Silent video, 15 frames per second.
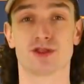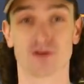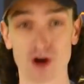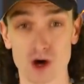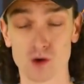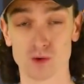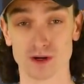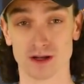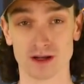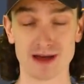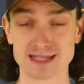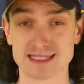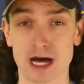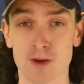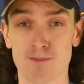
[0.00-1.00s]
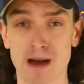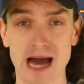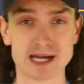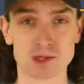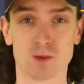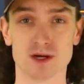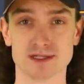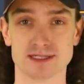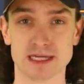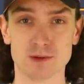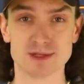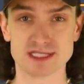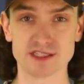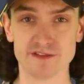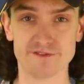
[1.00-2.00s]
throne. That's how bad he was. He
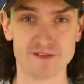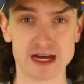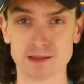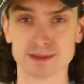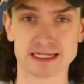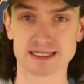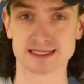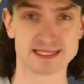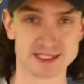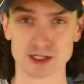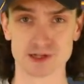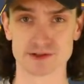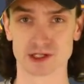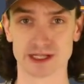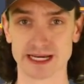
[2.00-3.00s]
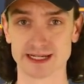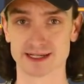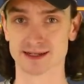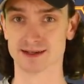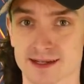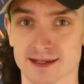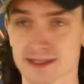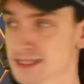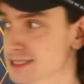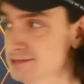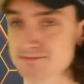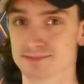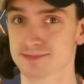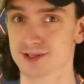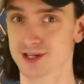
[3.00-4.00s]
was in the family and still they're like,
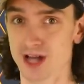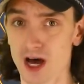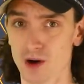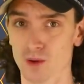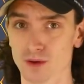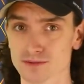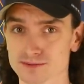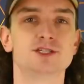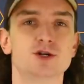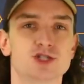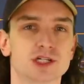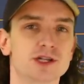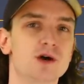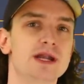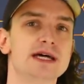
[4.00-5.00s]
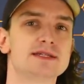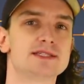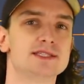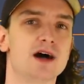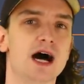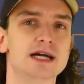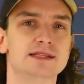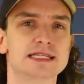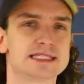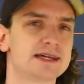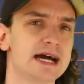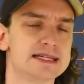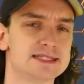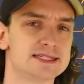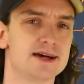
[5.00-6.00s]
no. So Chilonis thought, this
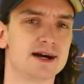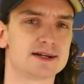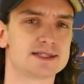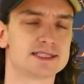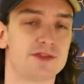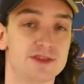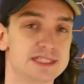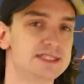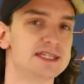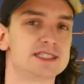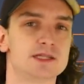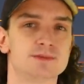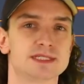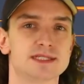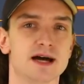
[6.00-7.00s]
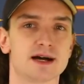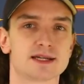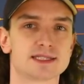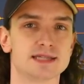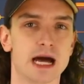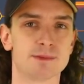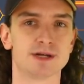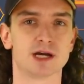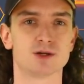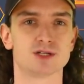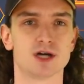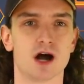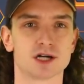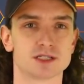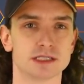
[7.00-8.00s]
guy sucks, the system sucks, I'm gonna go
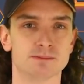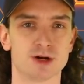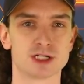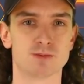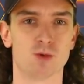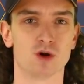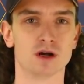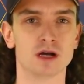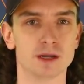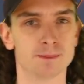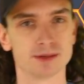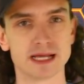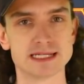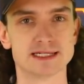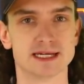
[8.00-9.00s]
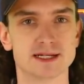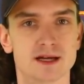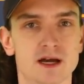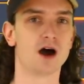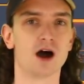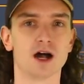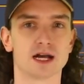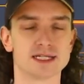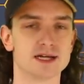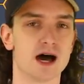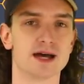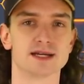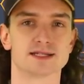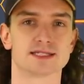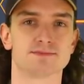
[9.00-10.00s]
talk to the much more pleasant
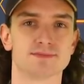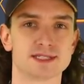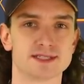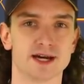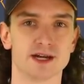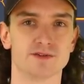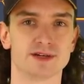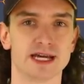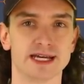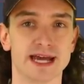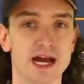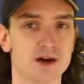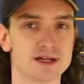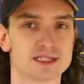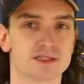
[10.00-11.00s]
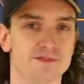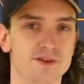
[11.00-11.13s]
Acrotatus, son of King Areus